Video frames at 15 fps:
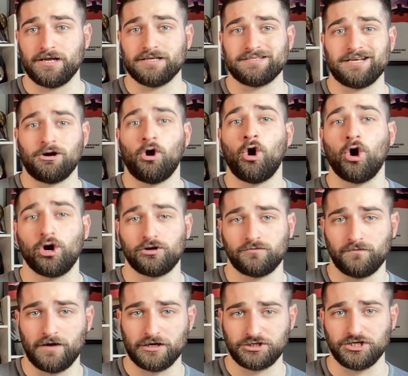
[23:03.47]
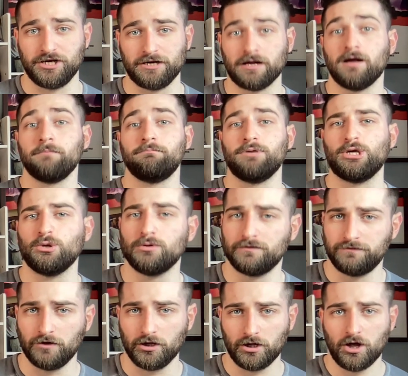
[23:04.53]
is a heart-wrenching,
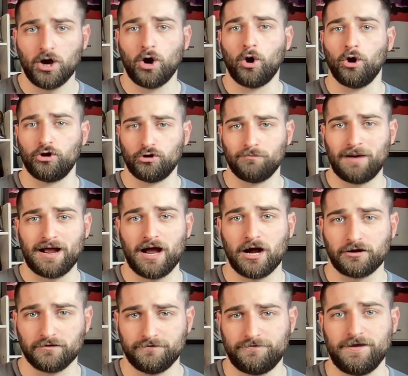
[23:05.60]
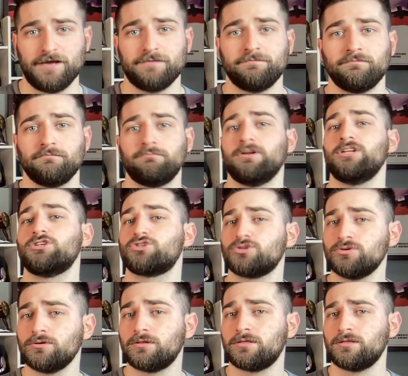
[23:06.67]
beautiful autobiography, but in
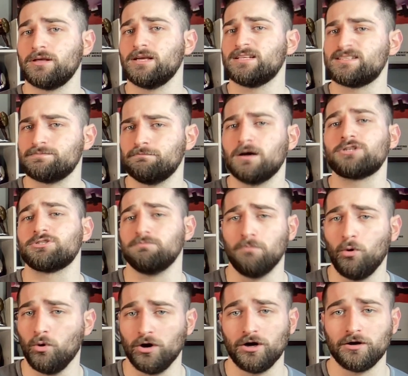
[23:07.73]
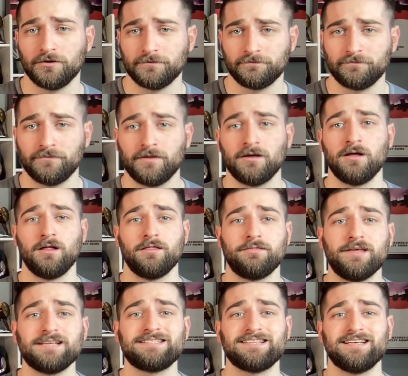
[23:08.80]
truth, it's much more.
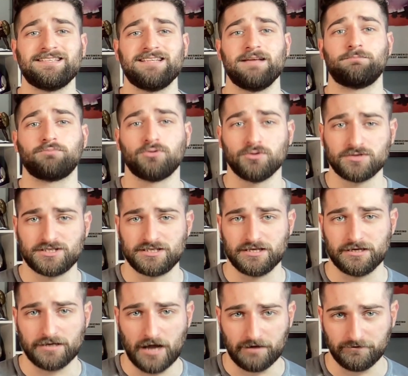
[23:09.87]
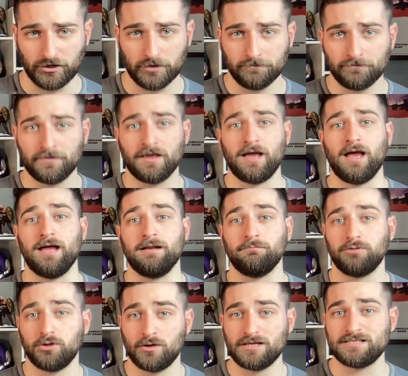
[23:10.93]
This is a Proustian novel, and
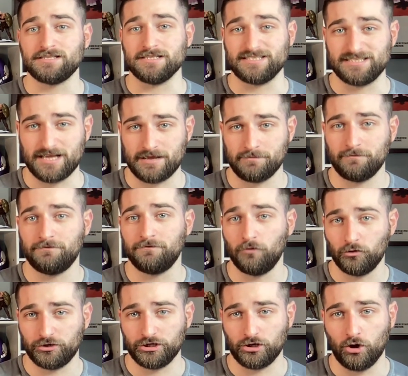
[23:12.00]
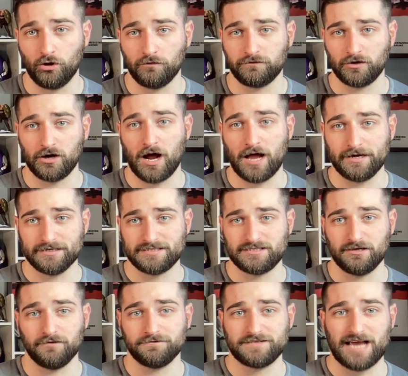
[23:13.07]
employs the same folding over on
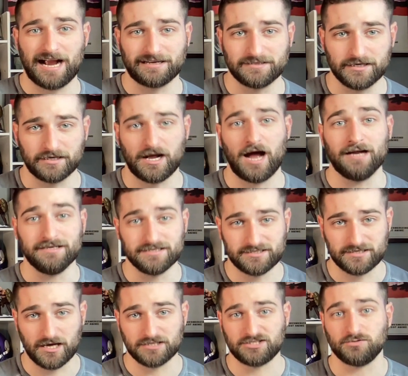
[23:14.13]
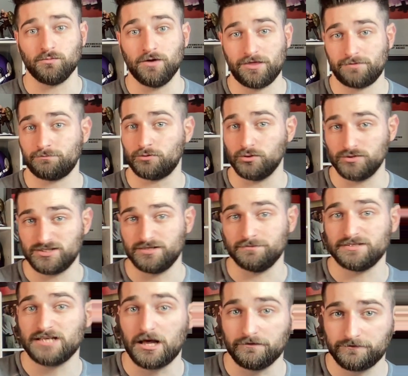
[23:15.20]
itself tactic I discussed with Proust
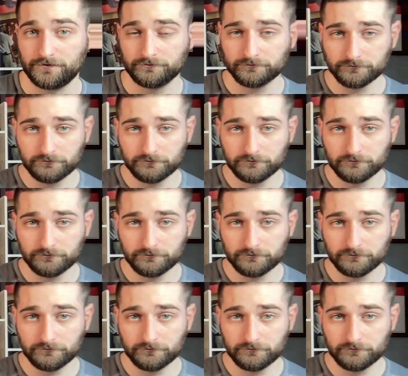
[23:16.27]
himself.